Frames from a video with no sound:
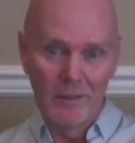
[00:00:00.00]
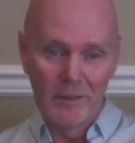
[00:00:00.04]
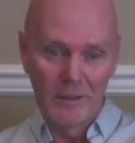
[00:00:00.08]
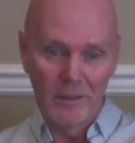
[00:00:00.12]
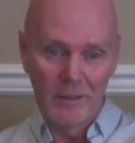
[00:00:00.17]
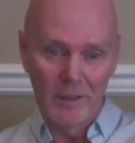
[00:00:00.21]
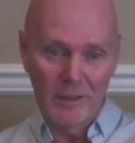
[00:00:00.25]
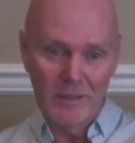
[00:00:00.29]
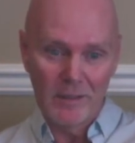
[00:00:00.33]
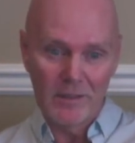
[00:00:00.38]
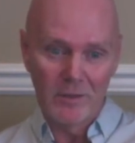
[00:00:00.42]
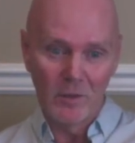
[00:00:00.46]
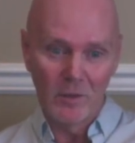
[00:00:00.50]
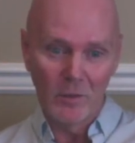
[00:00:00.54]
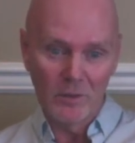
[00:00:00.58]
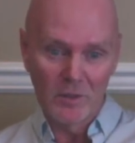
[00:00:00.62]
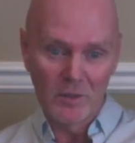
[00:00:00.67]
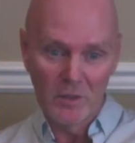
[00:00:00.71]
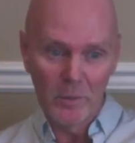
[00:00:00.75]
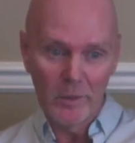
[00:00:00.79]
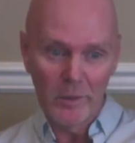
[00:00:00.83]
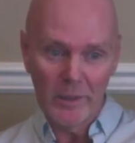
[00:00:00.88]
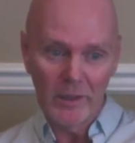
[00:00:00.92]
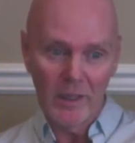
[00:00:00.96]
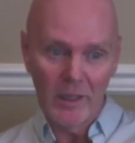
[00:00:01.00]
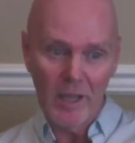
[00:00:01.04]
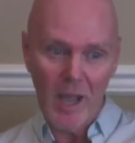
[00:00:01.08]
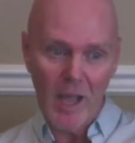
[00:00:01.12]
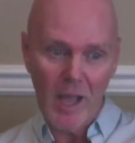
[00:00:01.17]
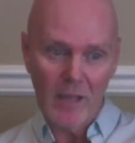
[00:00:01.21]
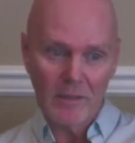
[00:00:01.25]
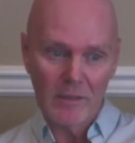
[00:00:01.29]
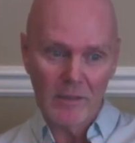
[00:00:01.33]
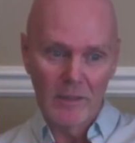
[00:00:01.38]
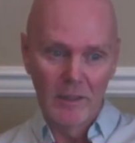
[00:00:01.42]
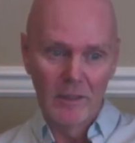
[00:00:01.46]
it's not doing that.
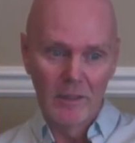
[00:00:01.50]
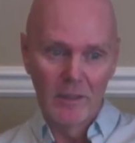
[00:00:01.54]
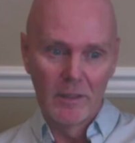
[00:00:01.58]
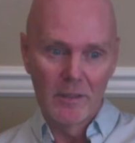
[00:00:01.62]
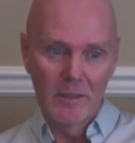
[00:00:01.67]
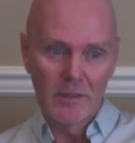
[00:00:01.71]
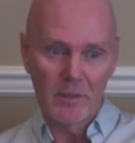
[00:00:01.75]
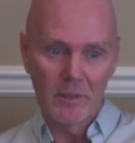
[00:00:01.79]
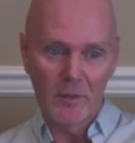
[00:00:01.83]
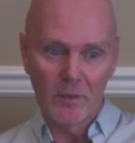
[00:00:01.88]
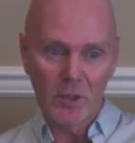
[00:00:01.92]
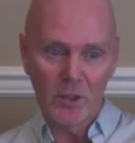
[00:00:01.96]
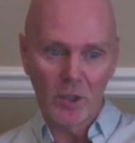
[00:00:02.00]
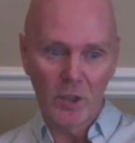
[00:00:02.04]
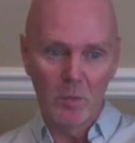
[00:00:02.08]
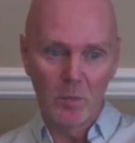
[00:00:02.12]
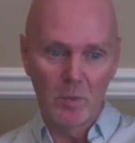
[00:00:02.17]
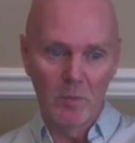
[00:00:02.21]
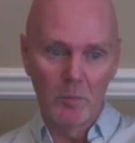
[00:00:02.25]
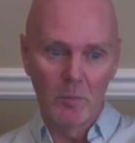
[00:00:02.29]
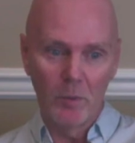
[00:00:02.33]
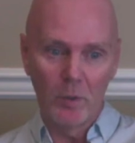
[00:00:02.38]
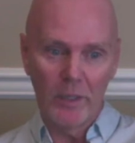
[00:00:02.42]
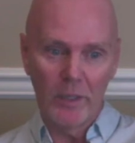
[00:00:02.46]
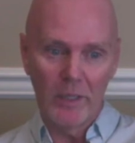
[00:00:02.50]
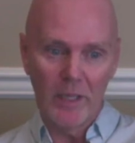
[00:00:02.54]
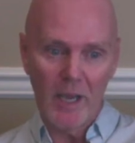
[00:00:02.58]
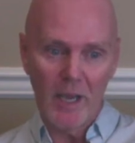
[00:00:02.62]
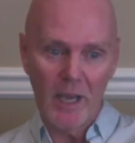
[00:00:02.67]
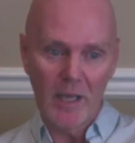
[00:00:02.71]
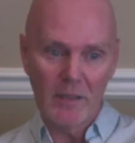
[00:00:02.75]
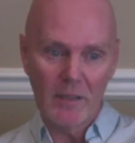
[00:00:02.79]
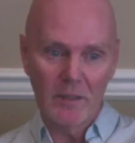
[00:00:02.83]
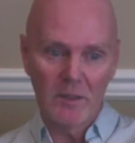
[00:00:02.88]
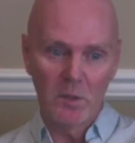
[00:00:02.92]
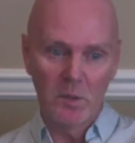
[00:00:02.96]
So the human body
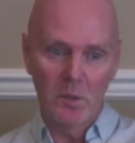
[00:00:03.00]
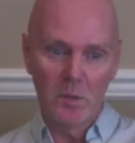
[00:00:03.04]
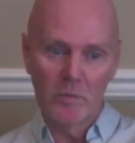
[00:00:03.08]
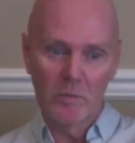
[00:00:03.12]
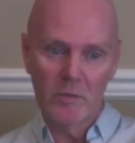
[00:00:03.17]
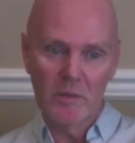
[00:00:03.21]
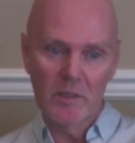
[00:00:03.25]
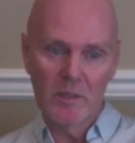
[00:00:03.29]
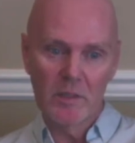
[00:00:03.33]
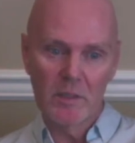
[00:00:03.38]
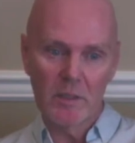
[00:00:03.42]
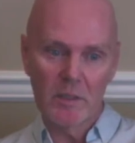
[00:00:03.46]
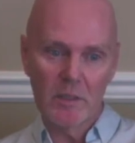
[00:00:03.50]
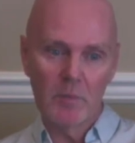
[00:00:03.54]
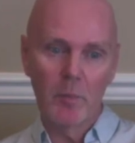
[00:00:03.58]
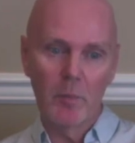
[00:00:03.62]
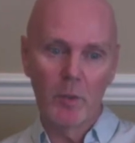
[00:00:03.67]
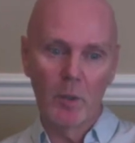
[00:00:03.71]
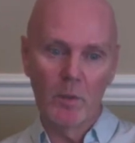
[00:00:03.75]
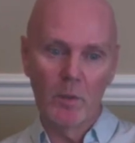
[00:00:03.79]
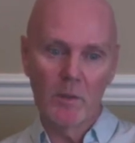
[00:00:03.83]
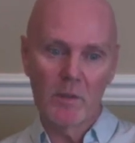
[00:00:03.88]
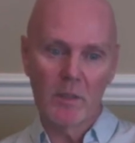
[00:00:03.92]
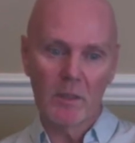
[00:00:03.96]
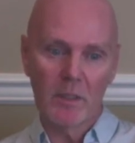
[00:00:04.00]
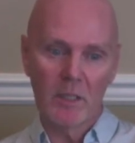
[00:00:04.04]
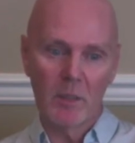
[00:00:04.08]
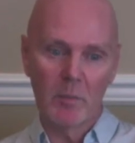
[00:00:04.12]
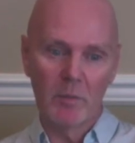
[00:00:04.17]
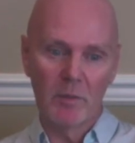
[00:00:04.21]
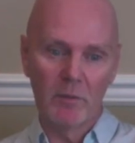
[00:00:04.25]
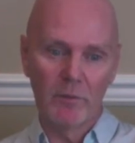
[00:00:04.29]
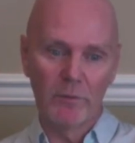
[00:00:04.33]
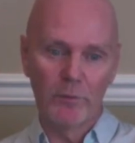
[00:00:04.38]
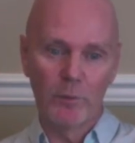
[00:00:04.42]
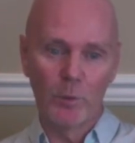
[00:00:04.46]
has 206 bones that come
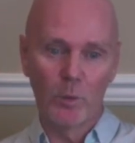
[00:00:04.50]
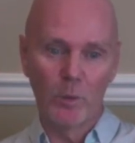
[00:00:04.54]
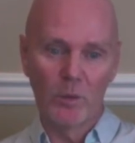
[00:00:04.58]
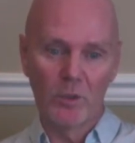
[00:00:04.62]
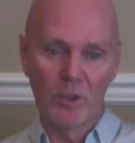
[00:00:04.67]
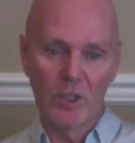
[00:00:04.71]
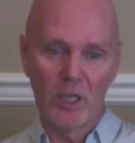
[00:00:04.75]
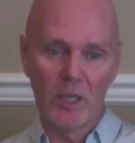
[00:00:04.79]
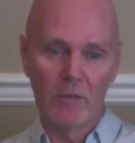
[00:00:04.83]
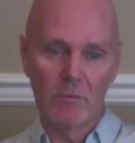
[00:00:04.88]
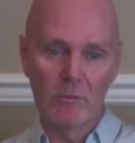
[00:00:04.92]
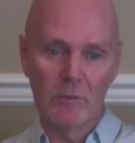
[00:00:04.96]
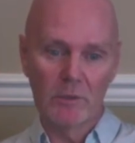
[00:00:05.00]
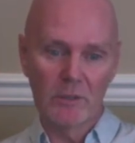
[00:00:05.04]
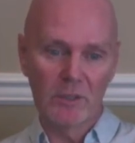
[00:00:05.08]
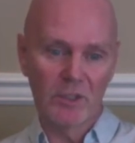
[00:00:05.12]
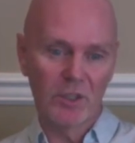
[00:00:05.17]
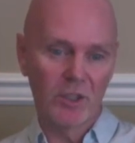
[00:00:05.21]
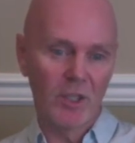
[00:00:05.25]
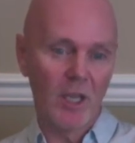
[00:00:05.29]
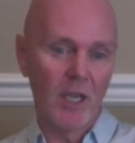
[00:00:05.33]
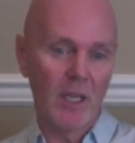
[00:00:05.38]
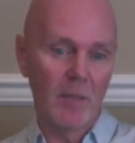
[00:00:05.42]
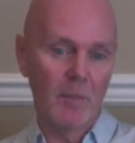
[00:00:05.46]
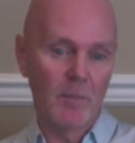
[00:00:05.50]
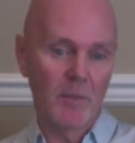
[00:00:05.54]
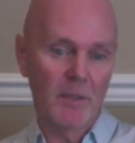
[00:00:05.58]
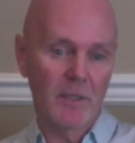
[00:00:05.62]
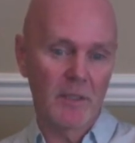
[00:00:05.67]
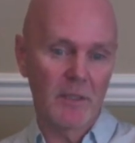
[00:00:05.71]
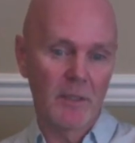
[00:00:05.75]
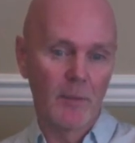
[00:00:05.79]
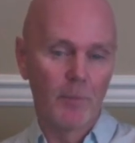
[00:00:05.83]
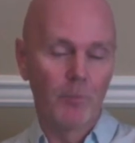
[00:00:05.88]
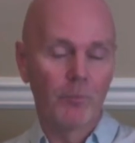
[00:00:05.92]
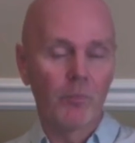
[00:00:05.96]
in 4 general
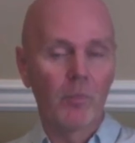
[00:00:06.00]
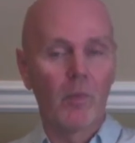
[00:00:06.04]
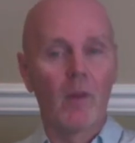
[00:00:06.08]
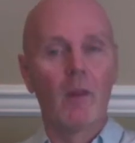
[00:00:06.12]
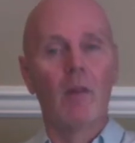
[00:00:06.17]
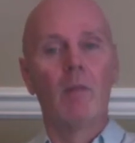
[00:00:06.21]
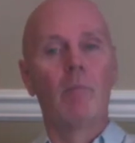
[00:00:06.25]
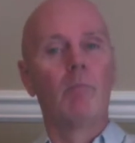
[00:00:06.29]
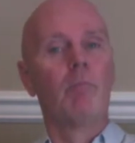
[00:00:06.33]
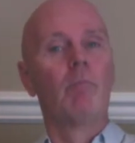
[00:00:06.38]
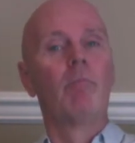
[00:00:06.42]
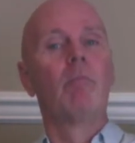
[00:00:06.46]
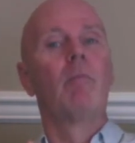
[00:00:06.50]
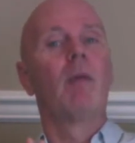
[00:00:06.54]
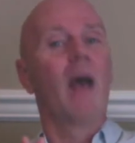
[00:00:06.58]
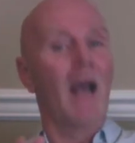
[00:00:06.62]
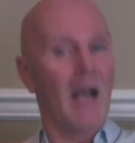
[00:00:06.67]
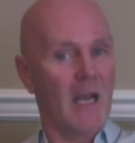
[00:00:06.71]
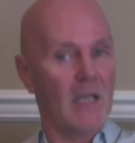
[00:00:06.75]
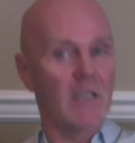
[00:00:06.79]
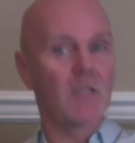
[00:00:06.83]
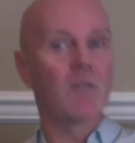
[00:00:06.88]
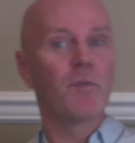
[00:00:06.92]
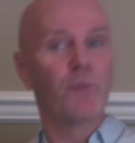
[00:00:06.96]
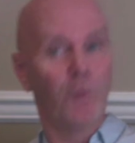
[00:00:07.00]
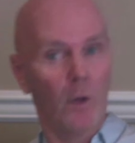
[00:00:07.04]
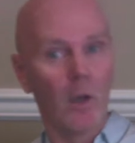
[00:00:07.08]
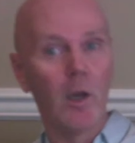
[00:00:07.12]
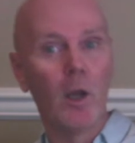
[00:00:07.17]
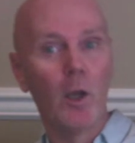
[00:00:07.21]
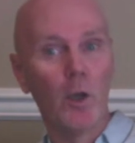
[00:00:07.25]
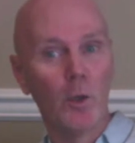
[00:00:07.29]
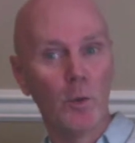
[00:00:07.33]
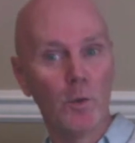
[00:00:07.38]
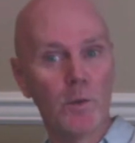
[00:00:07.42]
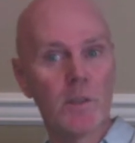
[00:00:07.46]
shapes as
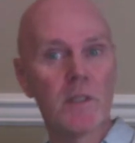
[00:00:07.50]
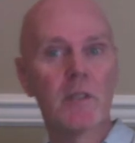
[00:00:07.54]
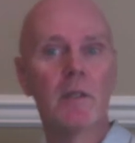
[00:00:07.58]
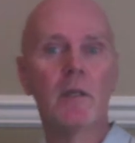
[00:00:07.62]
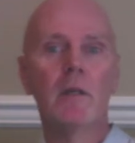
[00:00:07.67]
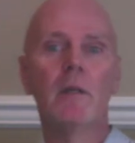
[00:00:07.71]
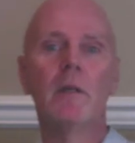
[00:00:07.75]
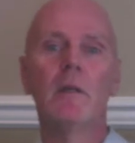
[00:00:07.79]
follows.